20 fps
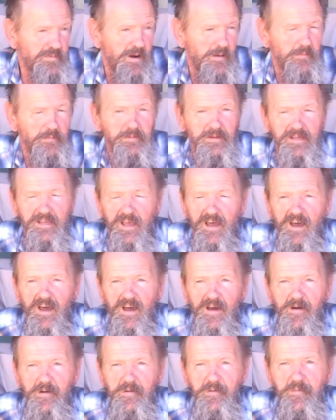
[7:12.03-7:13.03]
Probably
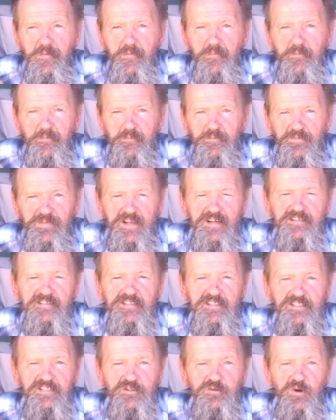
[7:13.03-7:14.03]
Nestle's